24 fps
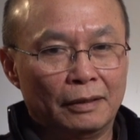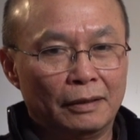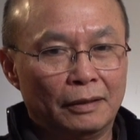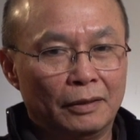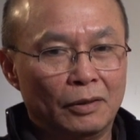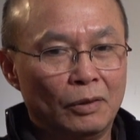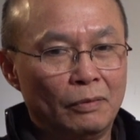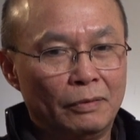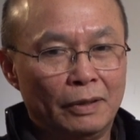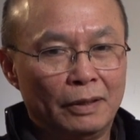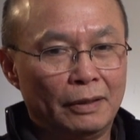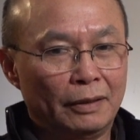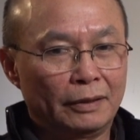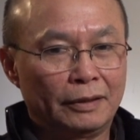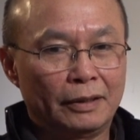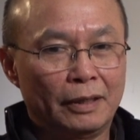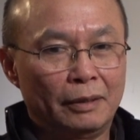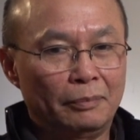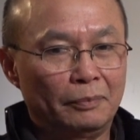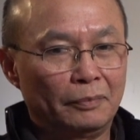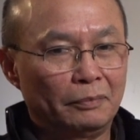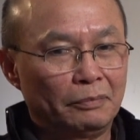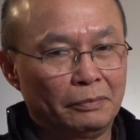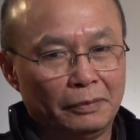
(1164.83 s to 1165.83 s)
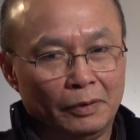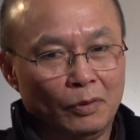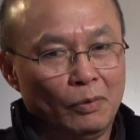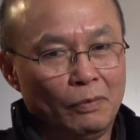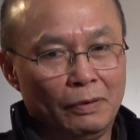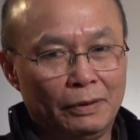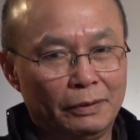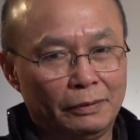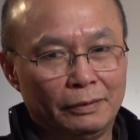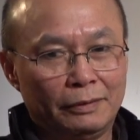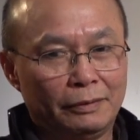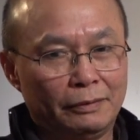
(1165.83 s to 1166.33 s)
No
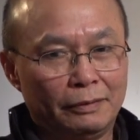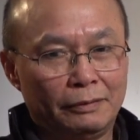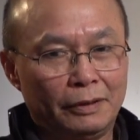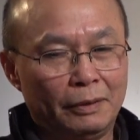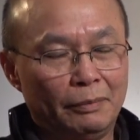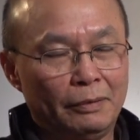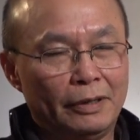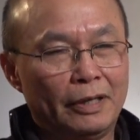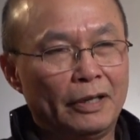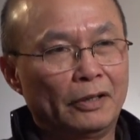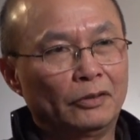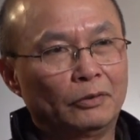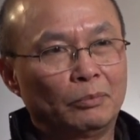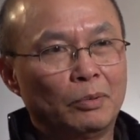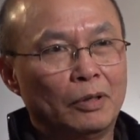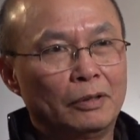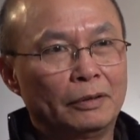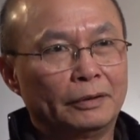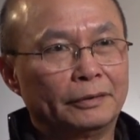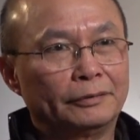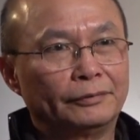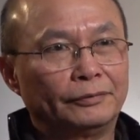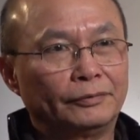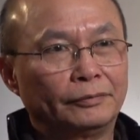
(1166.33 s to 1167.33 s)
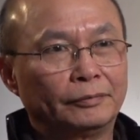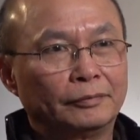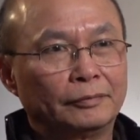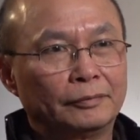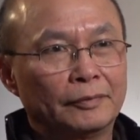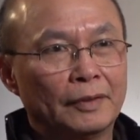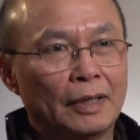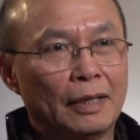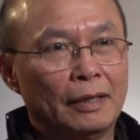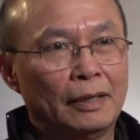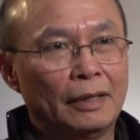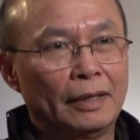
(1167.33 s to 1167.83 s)
one respond.
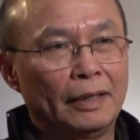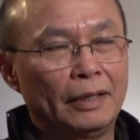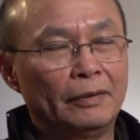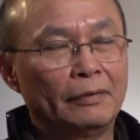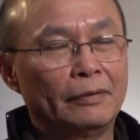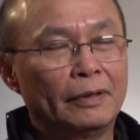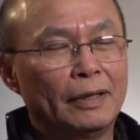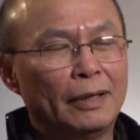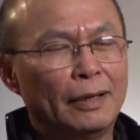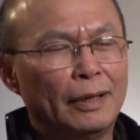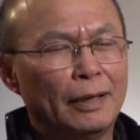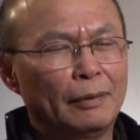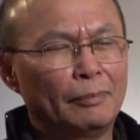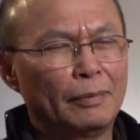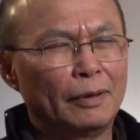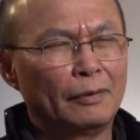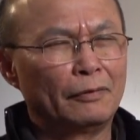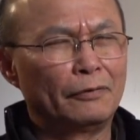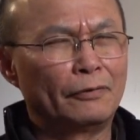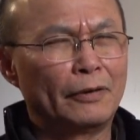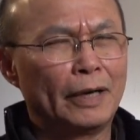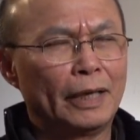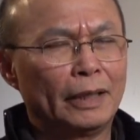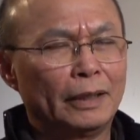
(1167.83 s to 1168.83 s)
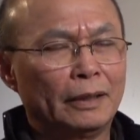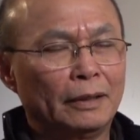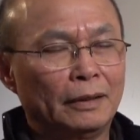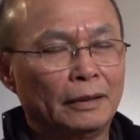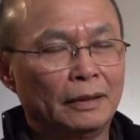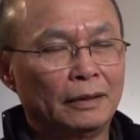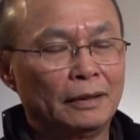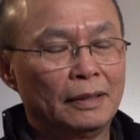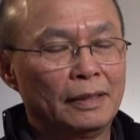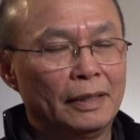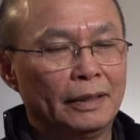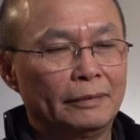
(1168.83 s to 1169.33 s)
I even have a friend,
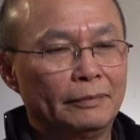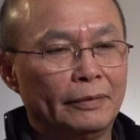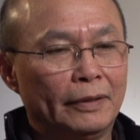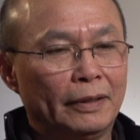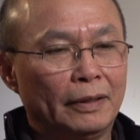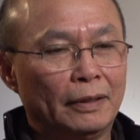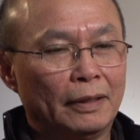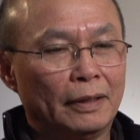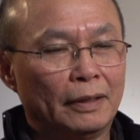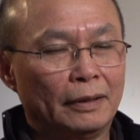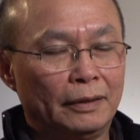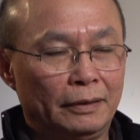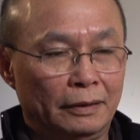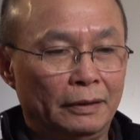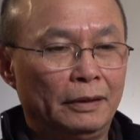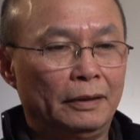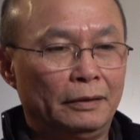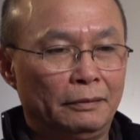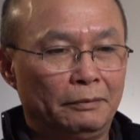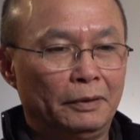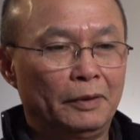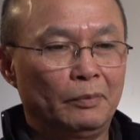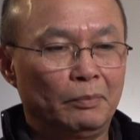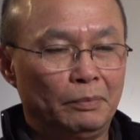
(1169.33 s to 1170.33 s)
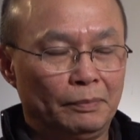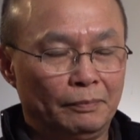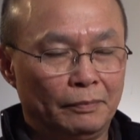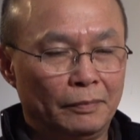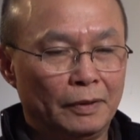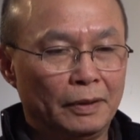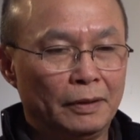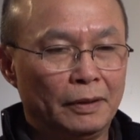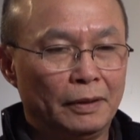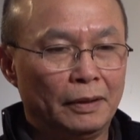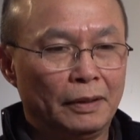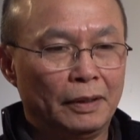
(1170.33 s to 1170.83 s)
he live in, he
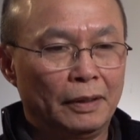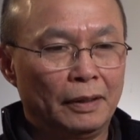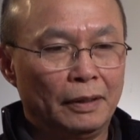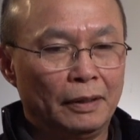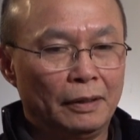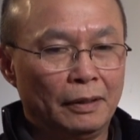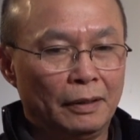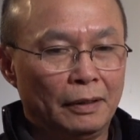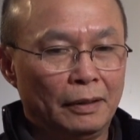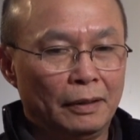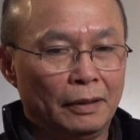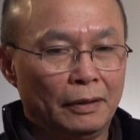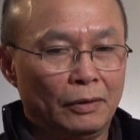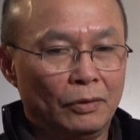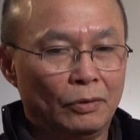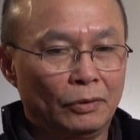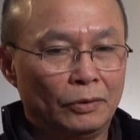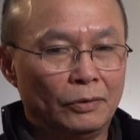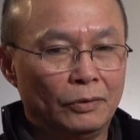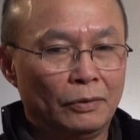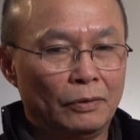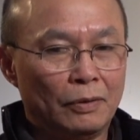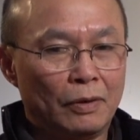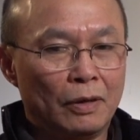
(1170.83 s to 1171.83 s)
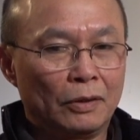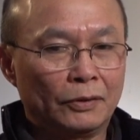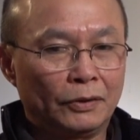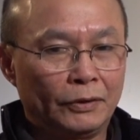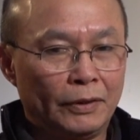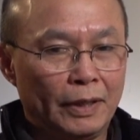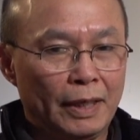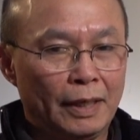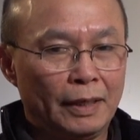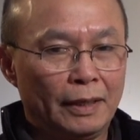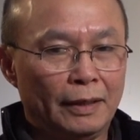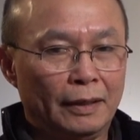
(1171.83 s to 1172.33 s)
go to
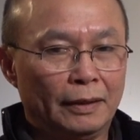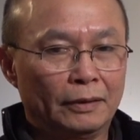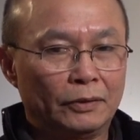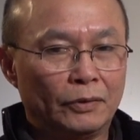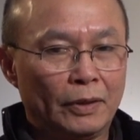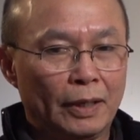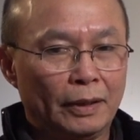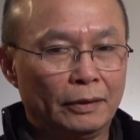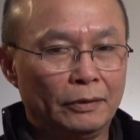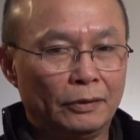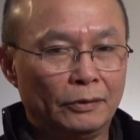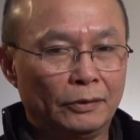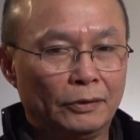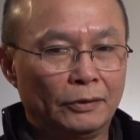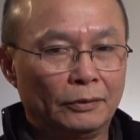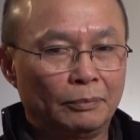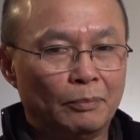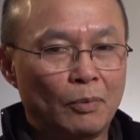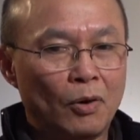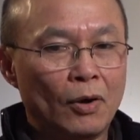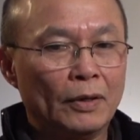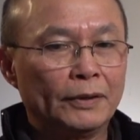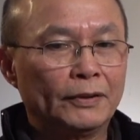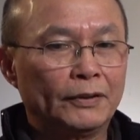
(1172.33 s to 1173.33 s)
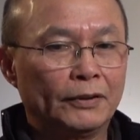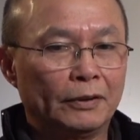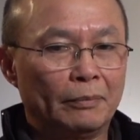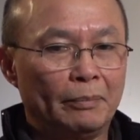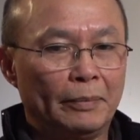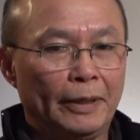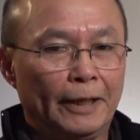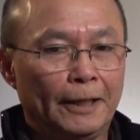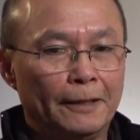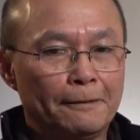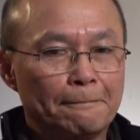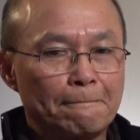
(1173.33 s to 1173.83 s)
Australia and try to sponsor
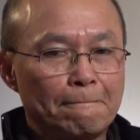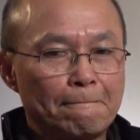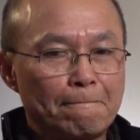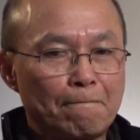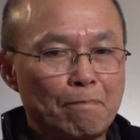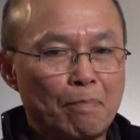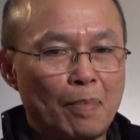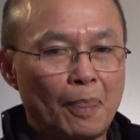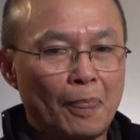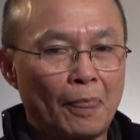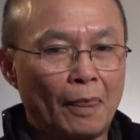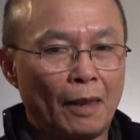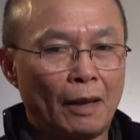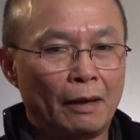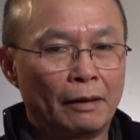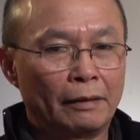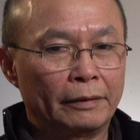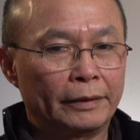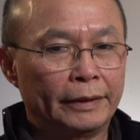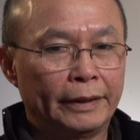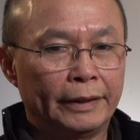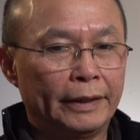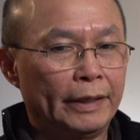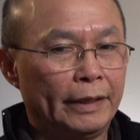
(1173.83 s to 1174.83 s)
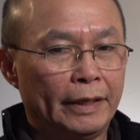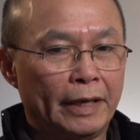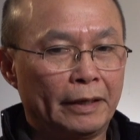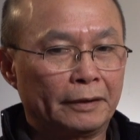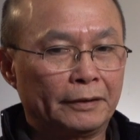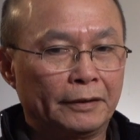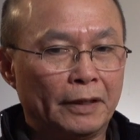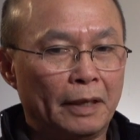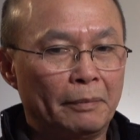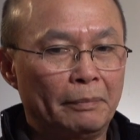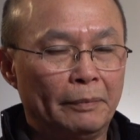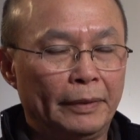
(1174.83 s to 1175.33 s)
me. They didn't
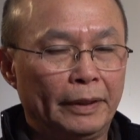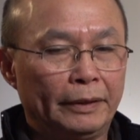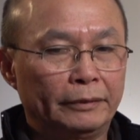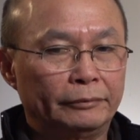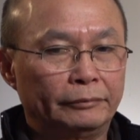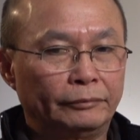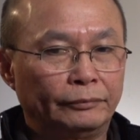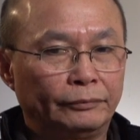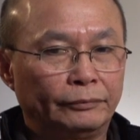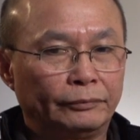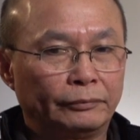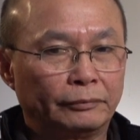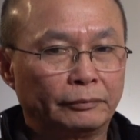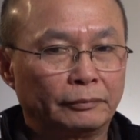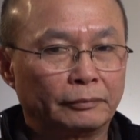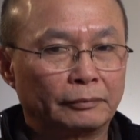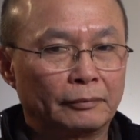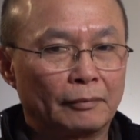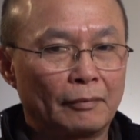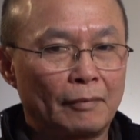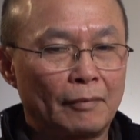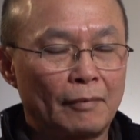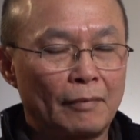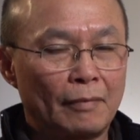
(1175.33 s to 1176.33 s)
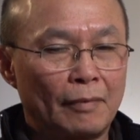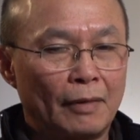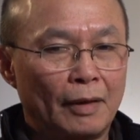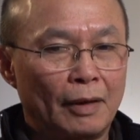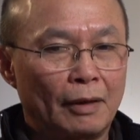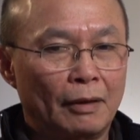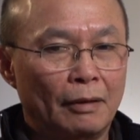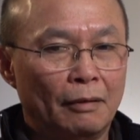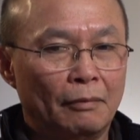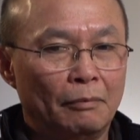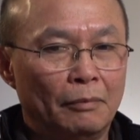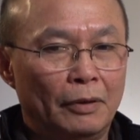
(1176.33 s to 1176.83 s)
accept me
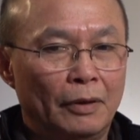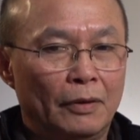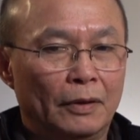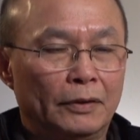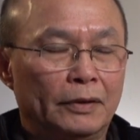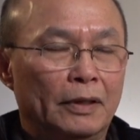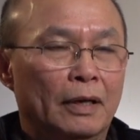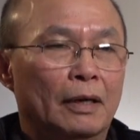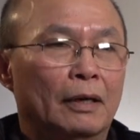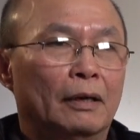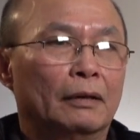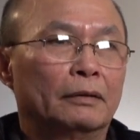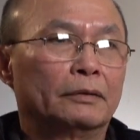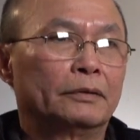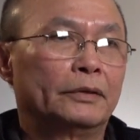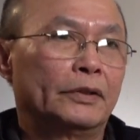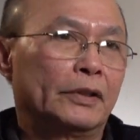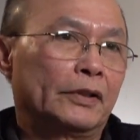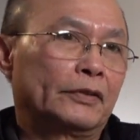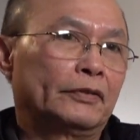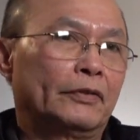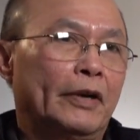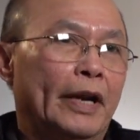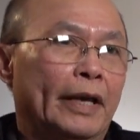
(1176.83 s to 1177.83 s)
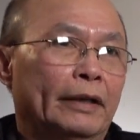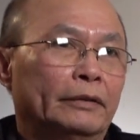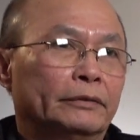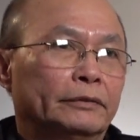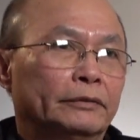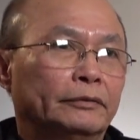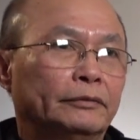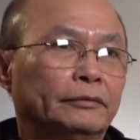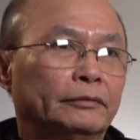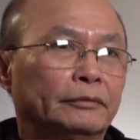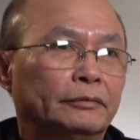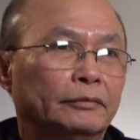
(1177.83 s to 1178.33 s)
because just friend.
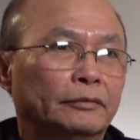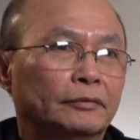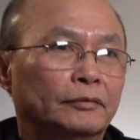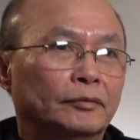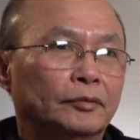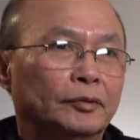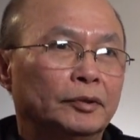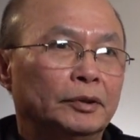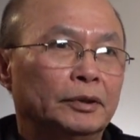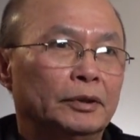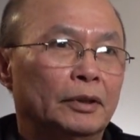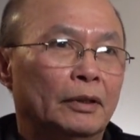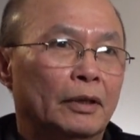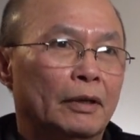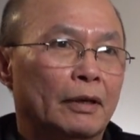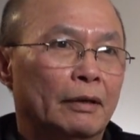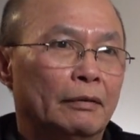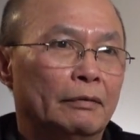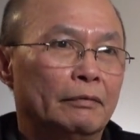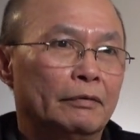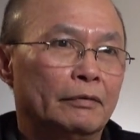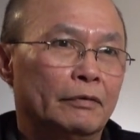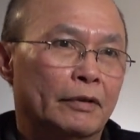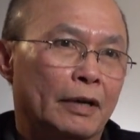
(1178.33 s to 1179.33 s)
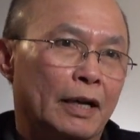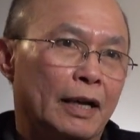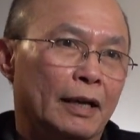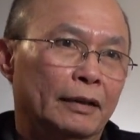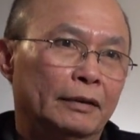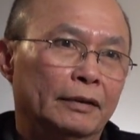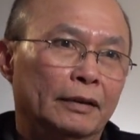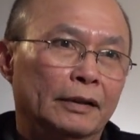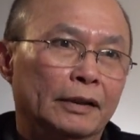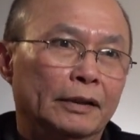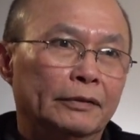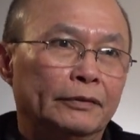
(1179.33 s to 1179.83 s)
They're not
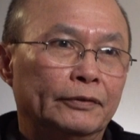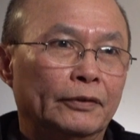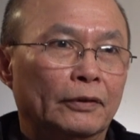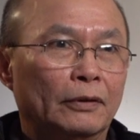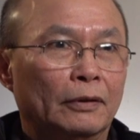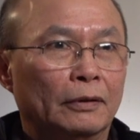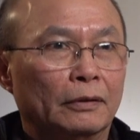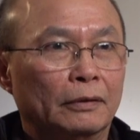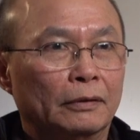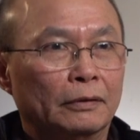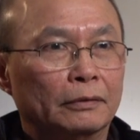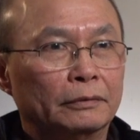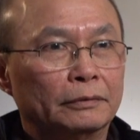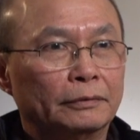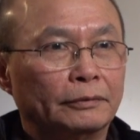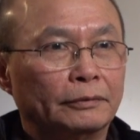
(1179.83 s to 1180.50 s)
relative or...